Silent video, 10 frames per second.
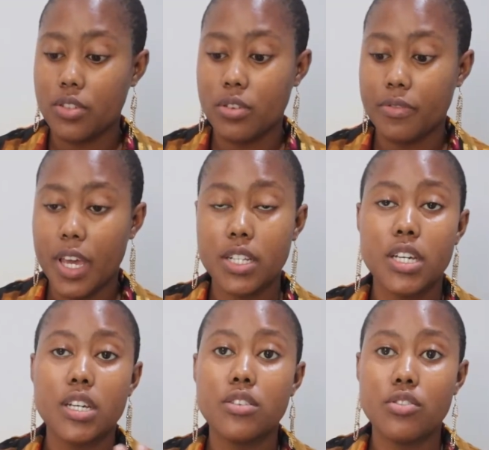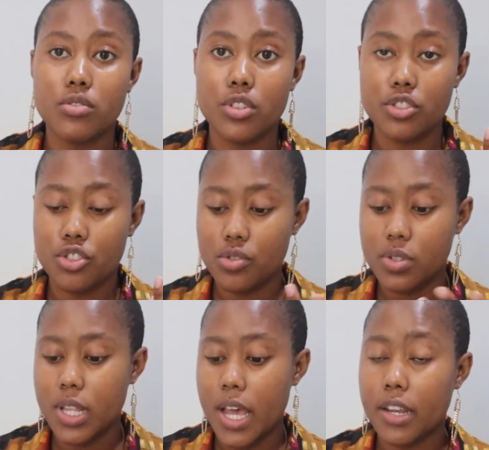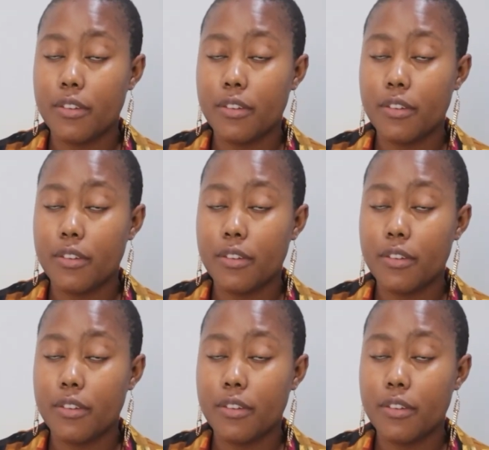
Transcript: age of 18, you'll just choose that.